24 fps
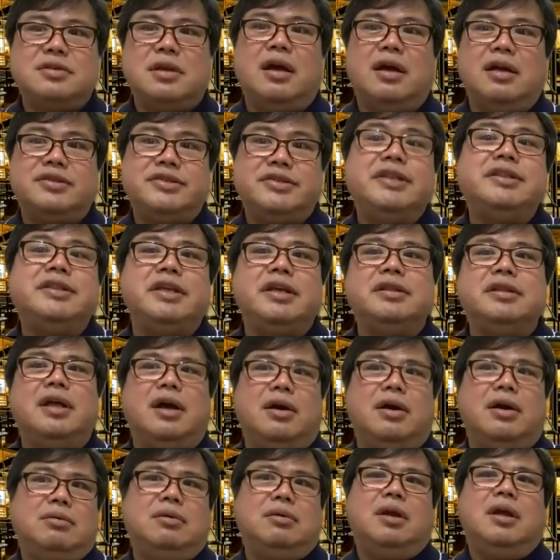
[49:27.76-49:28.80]
sitting
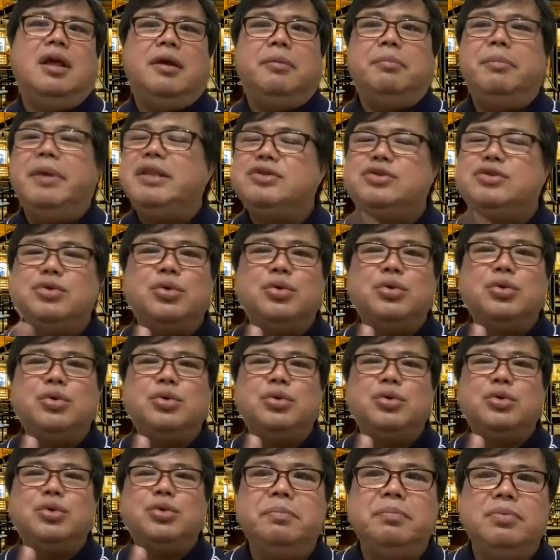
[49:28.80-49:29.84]
down. Means you need
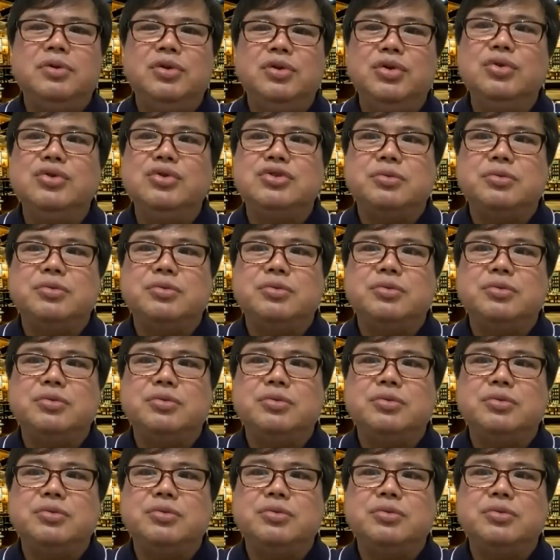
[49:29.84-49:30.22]
to use